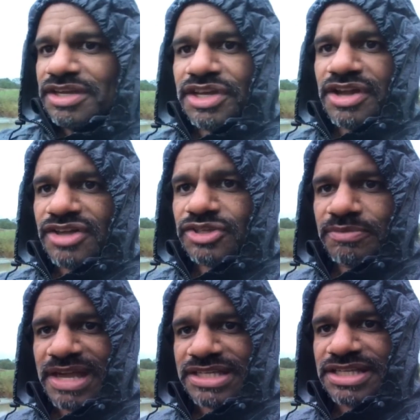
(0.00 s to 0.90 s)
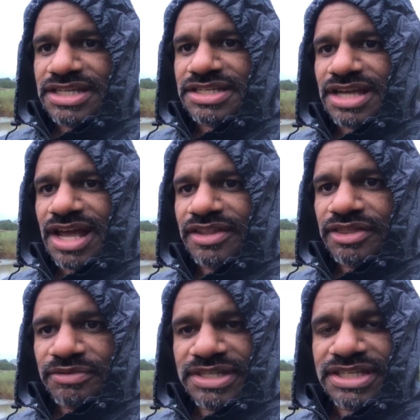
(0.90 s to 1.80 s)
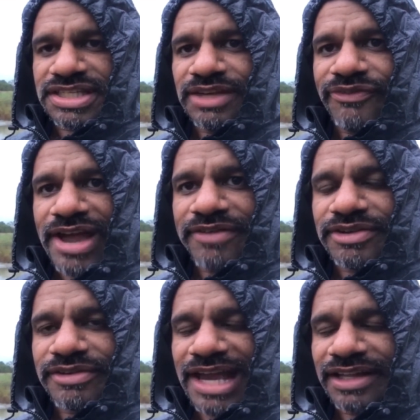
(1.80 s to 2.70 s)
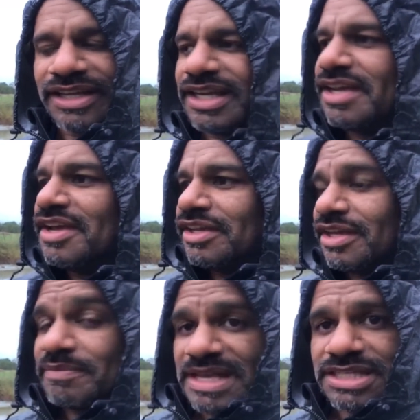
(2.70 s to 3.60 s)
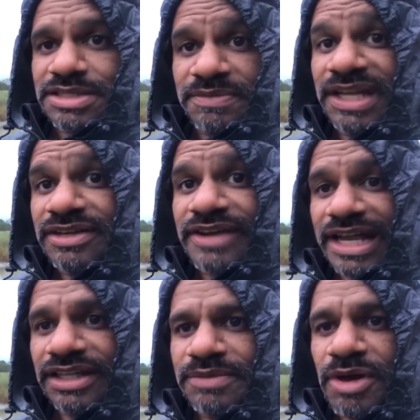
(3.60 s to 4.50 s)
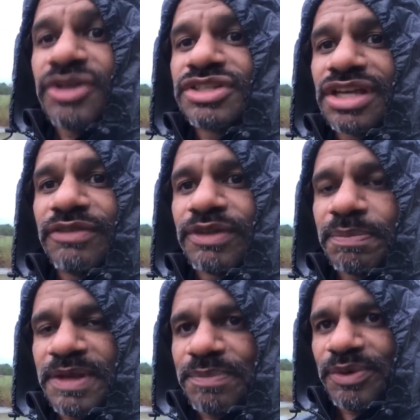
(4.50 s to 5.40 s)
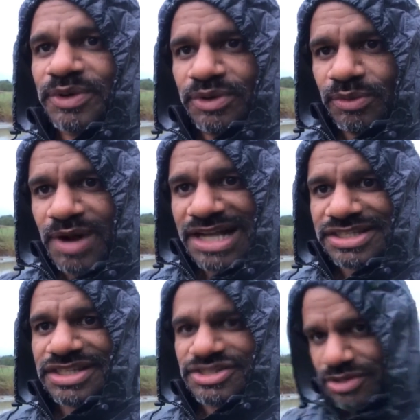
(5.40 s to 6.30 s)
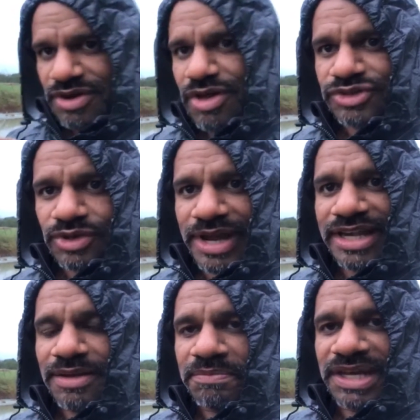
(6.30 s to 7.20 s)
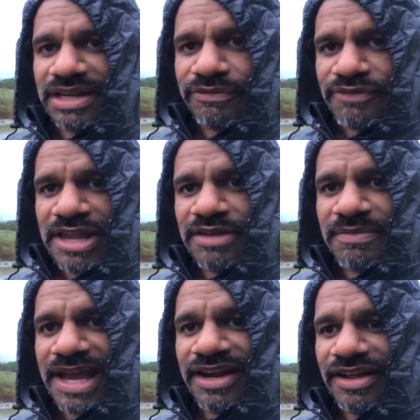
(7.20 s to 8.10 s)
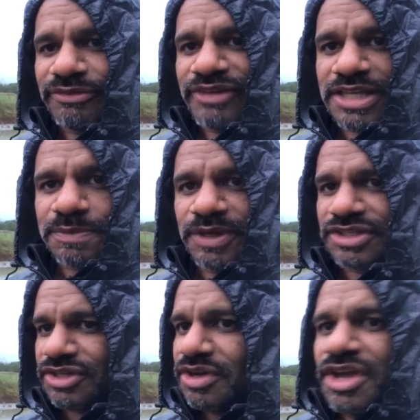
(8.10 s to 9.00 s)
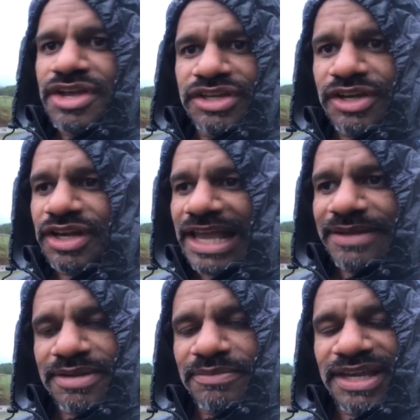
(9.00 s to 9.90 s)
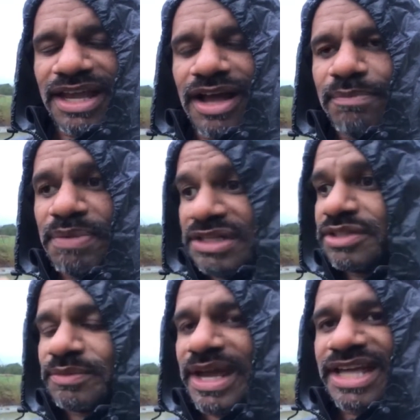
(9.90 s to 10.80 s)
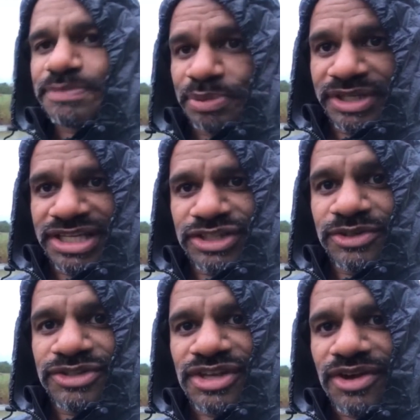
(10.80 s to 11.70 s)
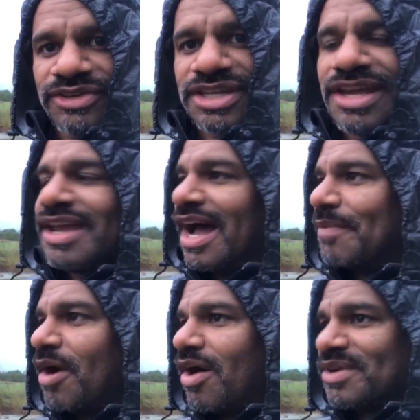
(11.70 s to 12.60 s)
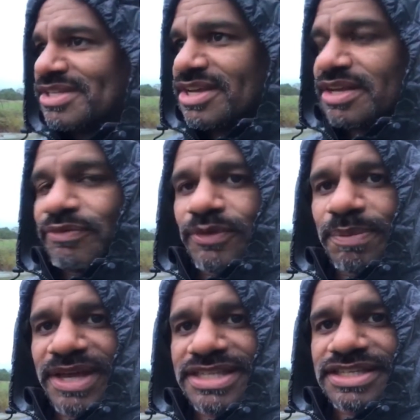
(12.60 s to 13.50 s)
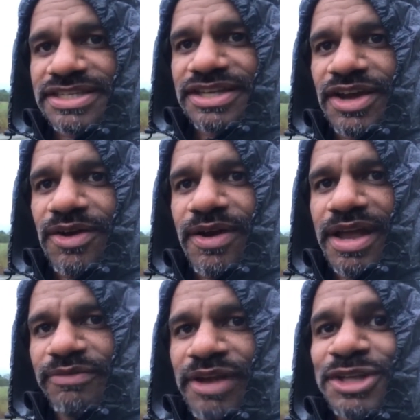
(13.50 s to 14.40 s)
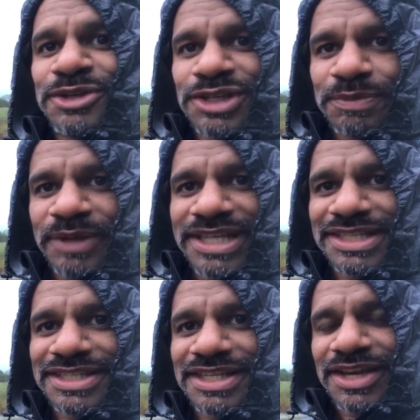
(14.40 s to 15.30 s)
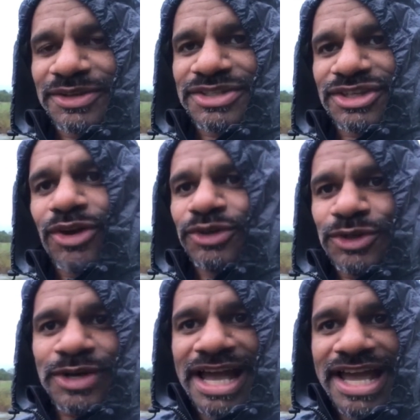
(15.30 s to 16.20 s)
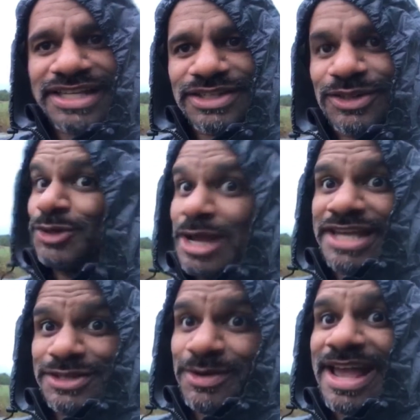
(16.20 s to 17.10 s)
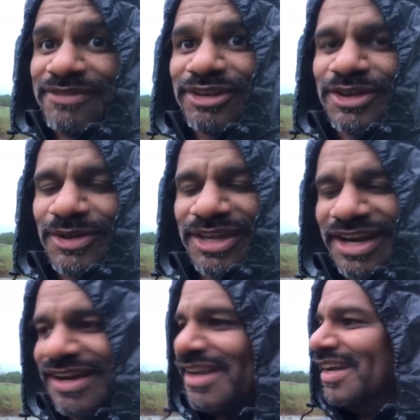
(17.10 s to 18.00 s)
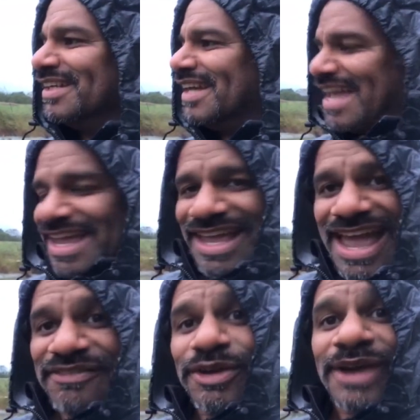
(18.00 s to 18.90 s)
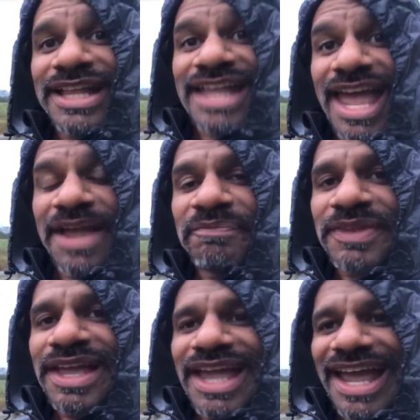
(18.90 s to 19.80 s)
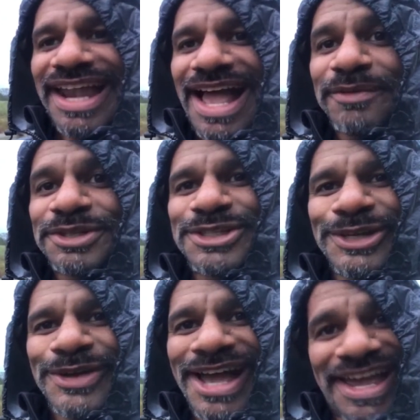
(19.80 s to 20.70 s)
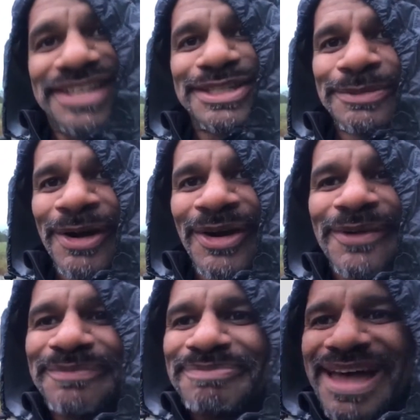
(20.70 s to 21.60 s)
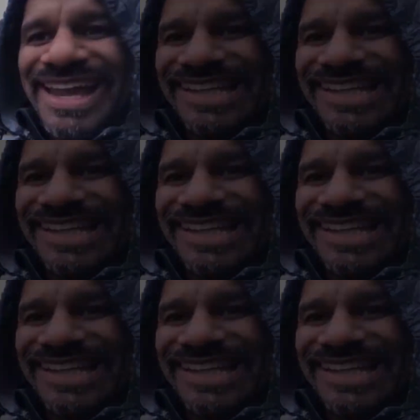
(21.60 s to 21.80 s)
You can also message the 365 directly. You can message me directly. Most of the people who watch this are also end up being a friend of mine on Facebook, so you can get to me a bunch of ways. Please use those. I'm always looking for places to go, adventurous places to go show you guys, so you guys don't have to go there. Have a great day, and I will see you guys tomorrow. Bye.